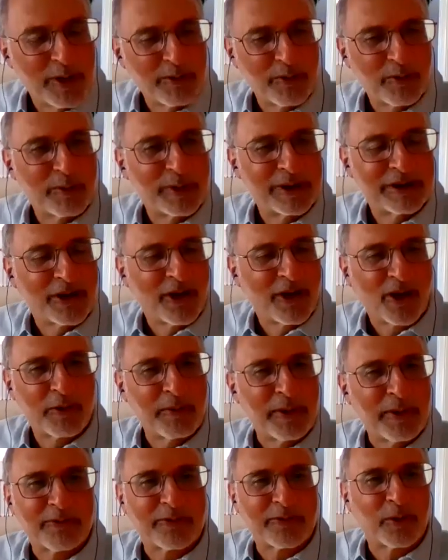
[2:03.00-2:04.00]
people have been
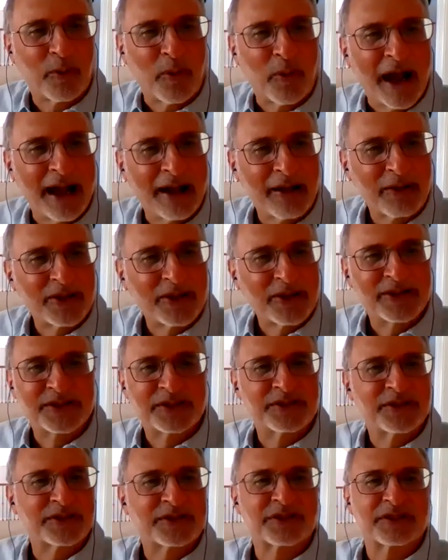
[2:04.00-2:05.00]
talking about for a while? Is
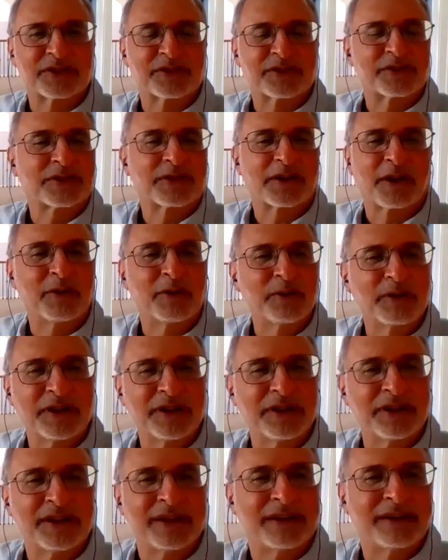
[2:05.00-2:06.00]
it just a
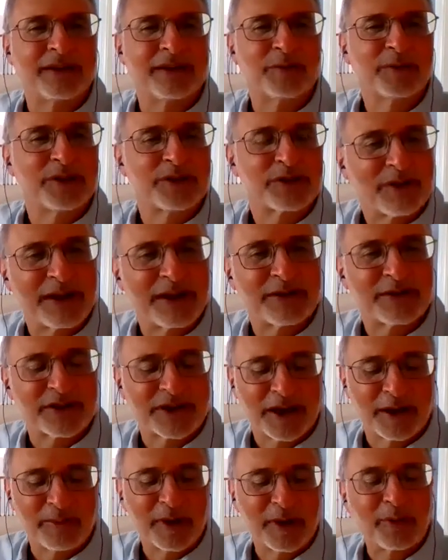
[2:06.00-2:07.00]
slogan that demonstrators
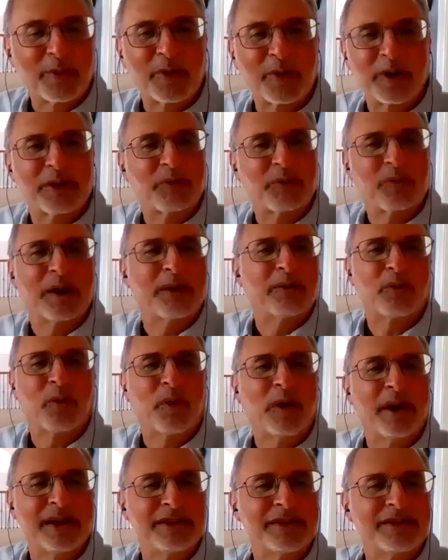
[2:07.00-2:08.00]
come up with?
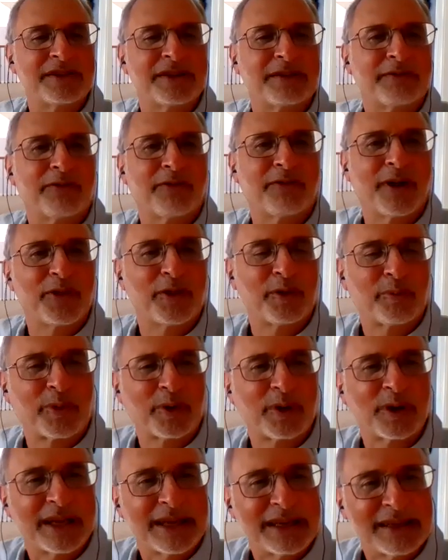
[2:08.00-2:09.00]
What is defund the
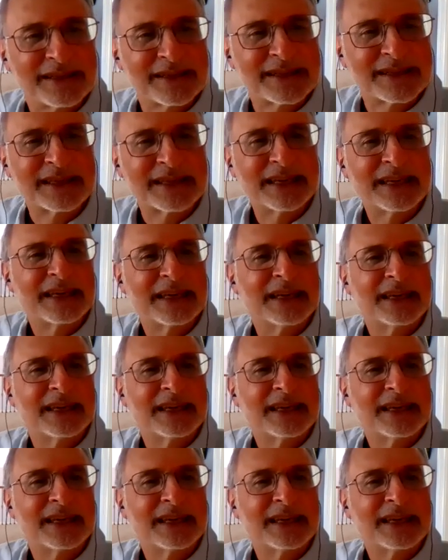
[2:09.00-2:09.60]
police?